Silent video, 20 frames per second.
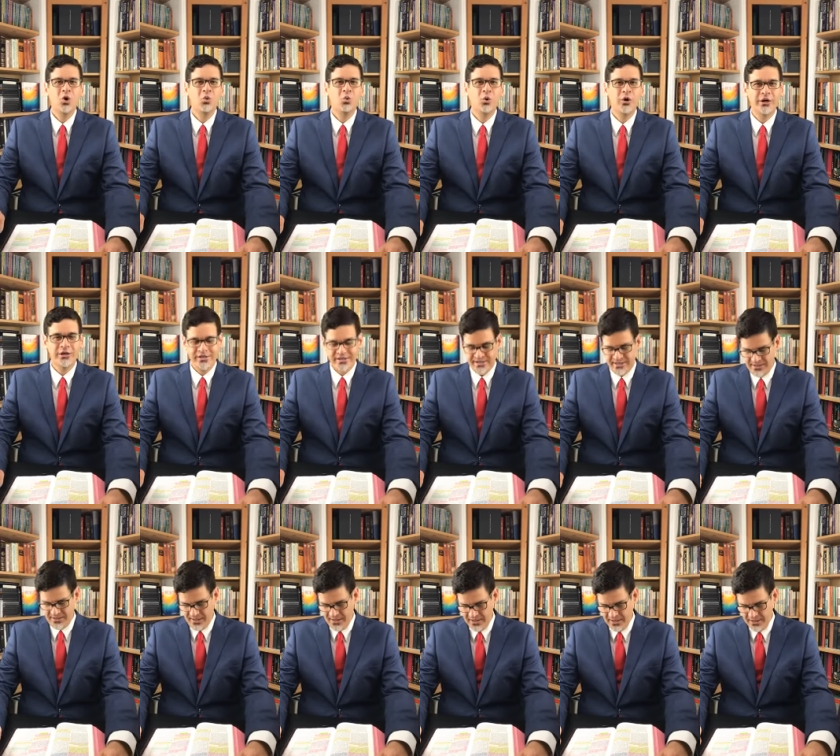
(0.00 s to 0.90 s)
were
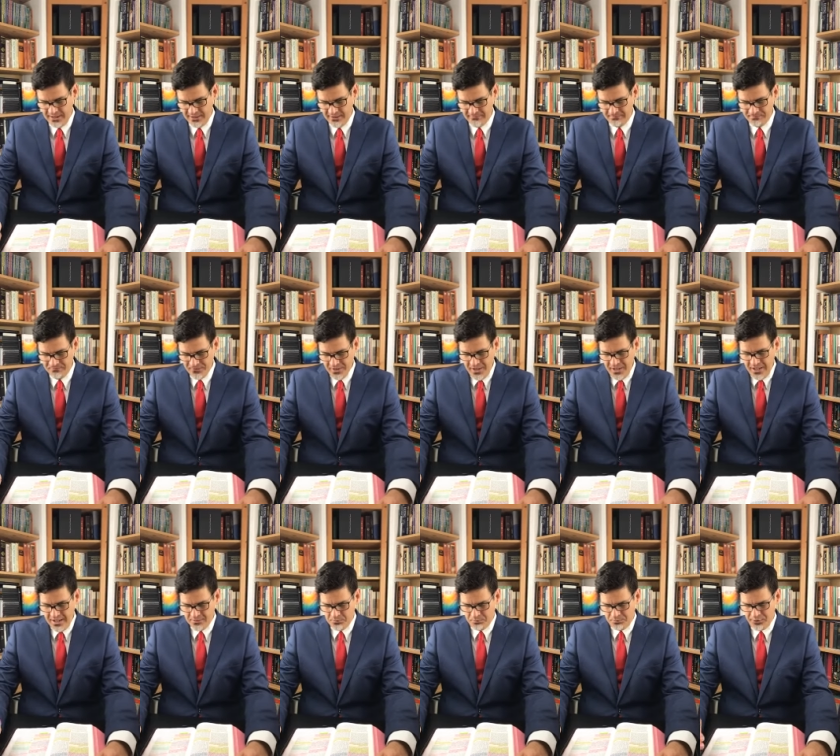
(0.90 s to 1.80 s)
slain
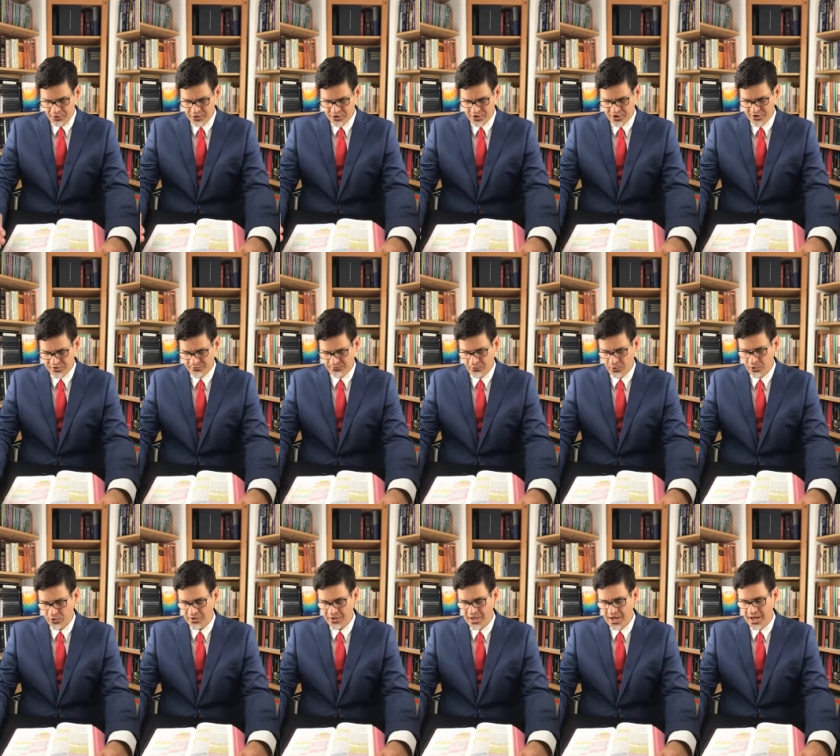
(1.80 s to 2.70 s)
and purchase
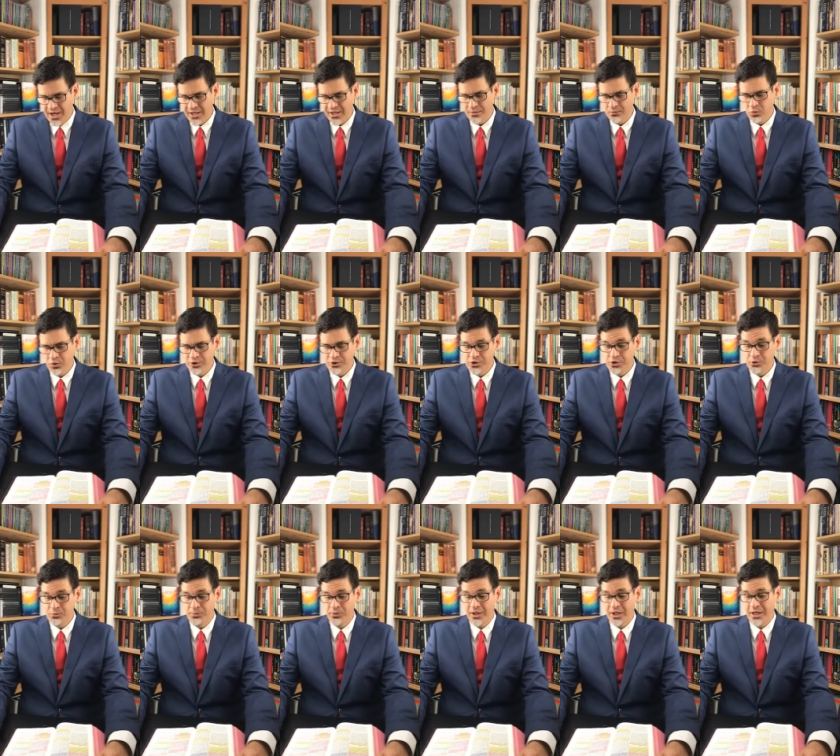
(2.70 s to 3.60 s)
for God with your
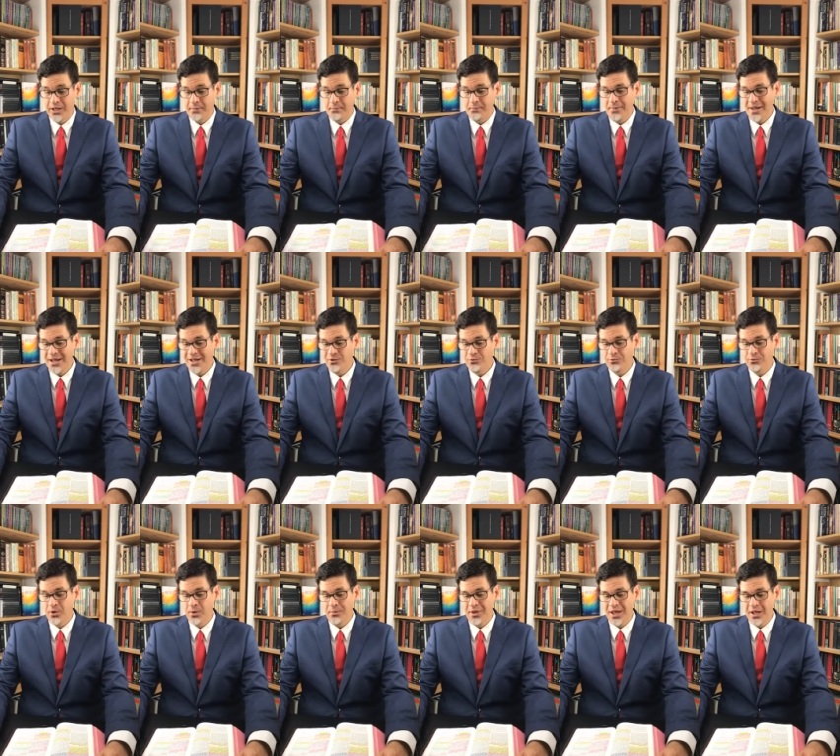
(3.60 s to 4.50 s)
blood men
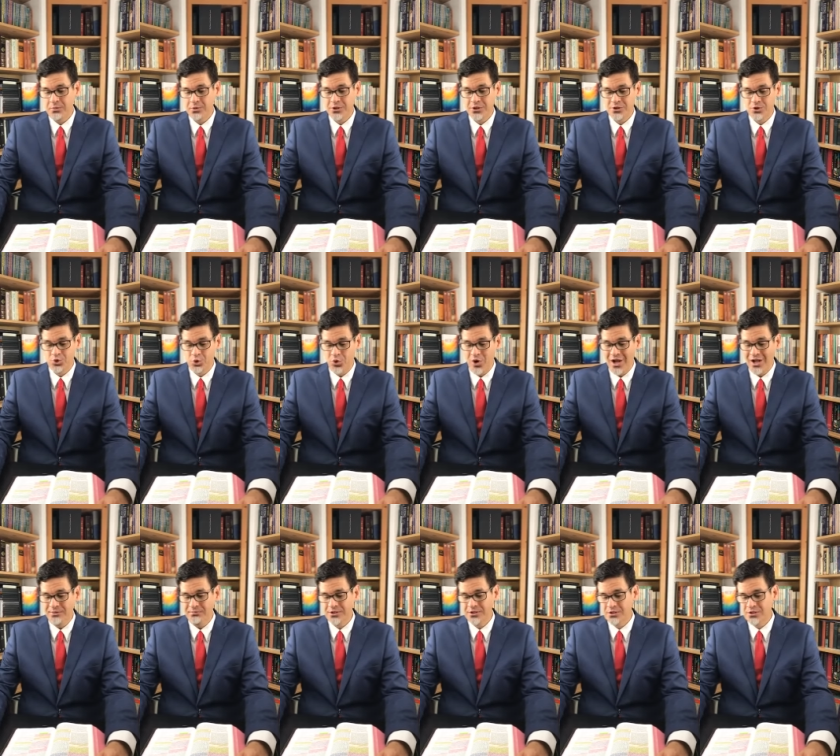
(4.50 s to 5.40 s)
from every
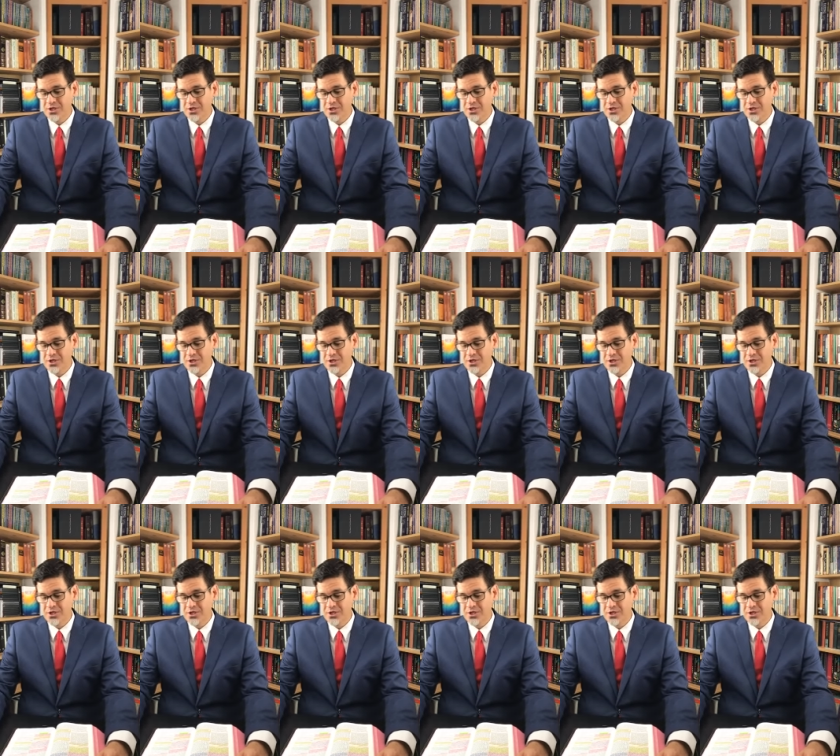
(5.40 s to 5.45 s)
tribe and